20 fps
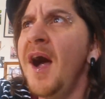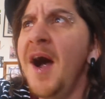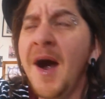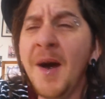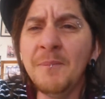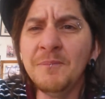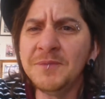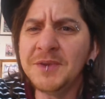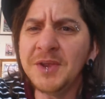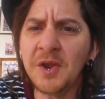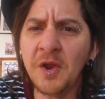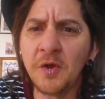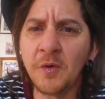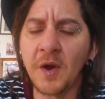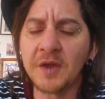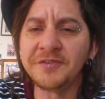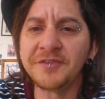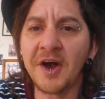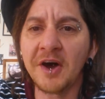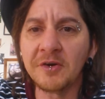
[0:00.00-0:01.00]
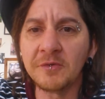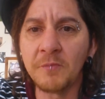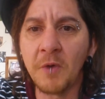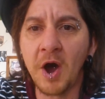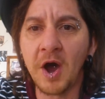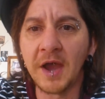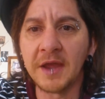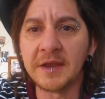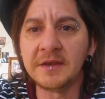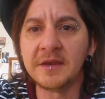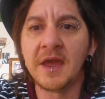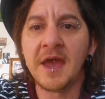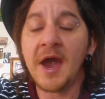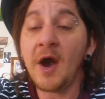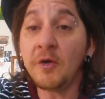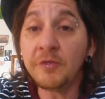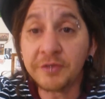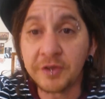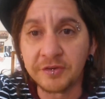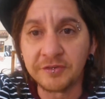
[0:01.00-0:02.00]
you know, a dull mind,
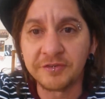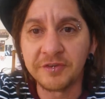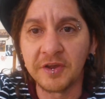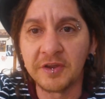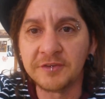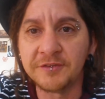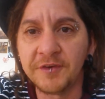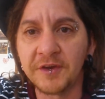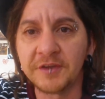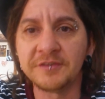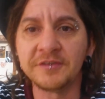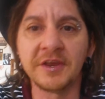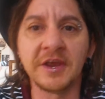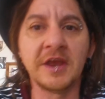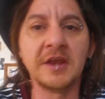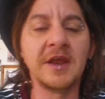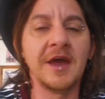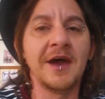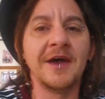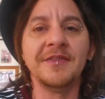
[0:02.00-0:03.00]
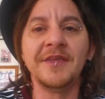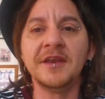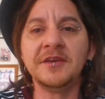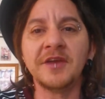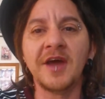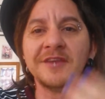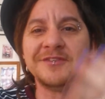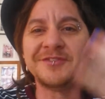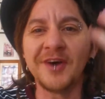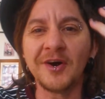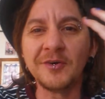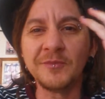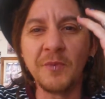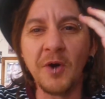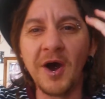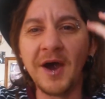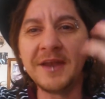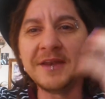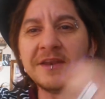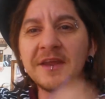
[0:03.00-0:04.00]
health concerns firstly, and then a dull
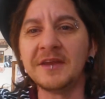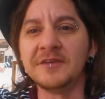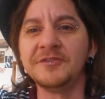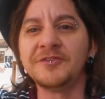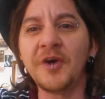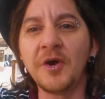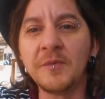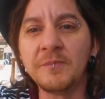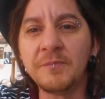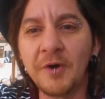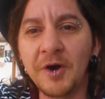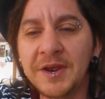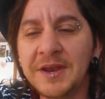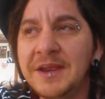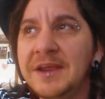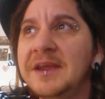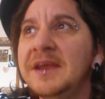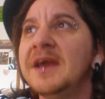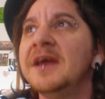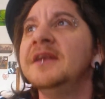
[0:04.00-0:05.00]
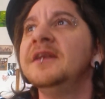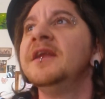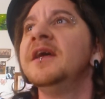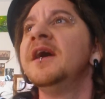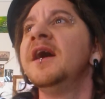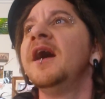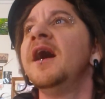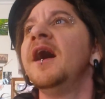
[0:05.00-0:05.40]
mind and dull body and,